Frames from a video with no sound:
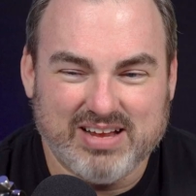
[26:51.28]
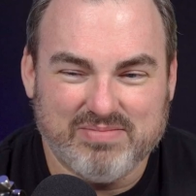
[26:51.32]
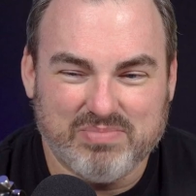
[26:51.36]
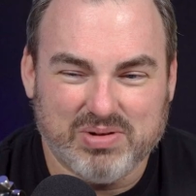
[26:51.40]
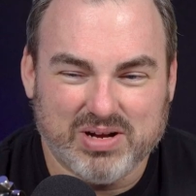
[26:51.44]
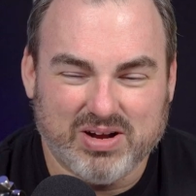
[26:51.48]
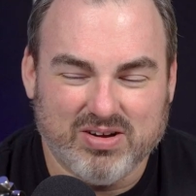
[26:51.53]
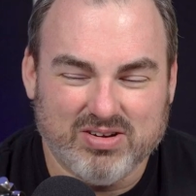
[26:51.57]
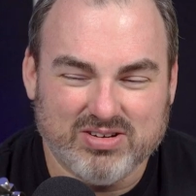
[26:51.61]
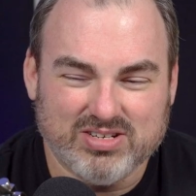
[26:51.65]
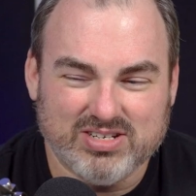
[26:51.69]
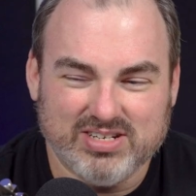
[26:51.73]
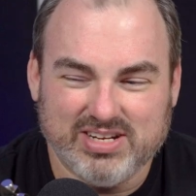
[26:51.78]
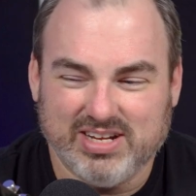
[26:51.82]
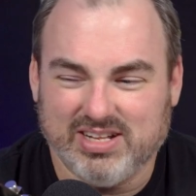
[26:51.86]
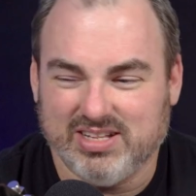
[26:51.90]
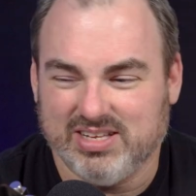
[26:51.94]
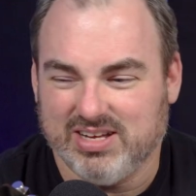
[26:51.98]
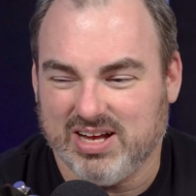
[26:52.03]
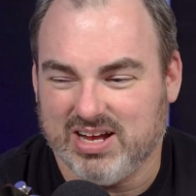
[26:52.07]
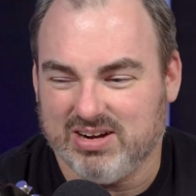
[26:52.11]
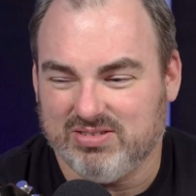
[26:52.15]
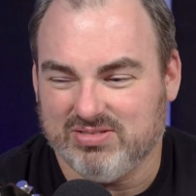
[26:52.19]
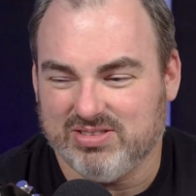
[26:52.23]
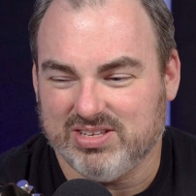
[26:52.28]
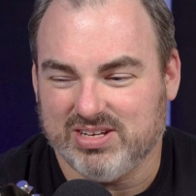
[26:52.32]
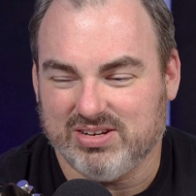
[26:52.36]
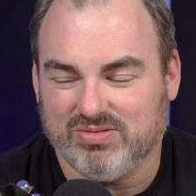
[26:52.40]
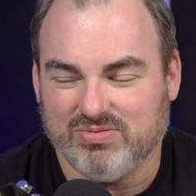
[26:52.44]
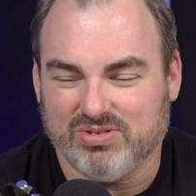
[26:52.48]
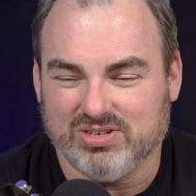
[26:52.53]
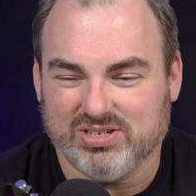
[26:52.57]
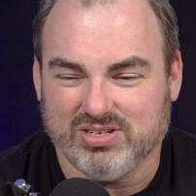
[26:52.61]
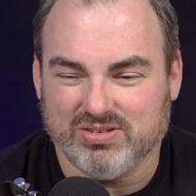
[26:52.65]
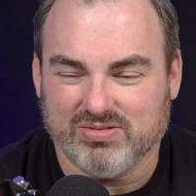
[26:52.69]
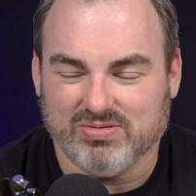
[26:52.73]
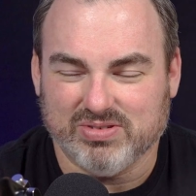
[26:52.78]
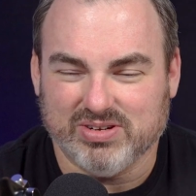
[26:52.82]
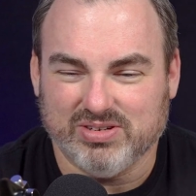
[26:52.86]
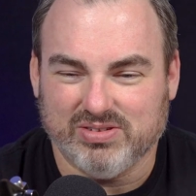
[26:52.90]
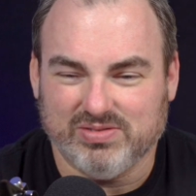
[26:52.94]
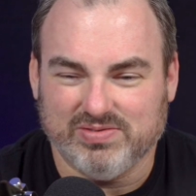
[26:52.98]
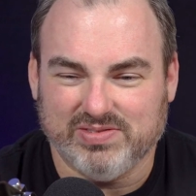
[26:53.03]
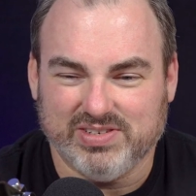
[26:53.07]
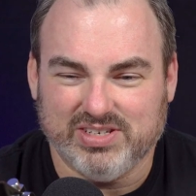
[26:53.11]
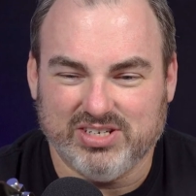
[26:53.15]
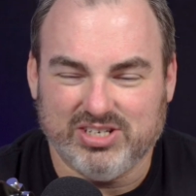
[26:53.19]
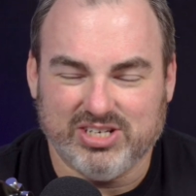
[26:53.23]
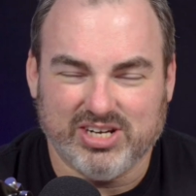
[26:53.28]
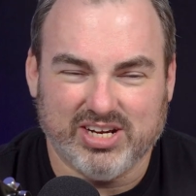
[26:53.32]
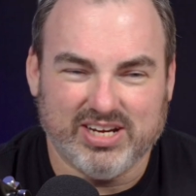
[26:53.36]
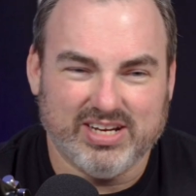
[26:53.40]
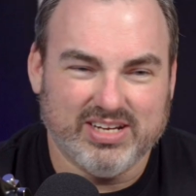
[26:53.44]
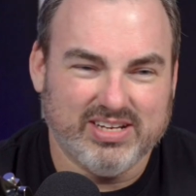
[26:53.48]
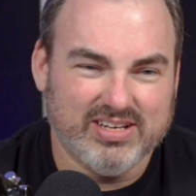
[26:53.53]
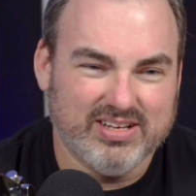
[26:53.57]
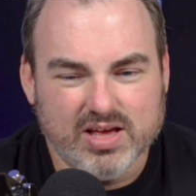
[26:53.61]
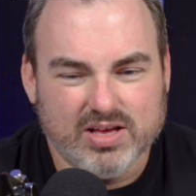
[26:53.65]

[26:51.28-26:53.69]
But Carson Daly, I don't think was a real VJ.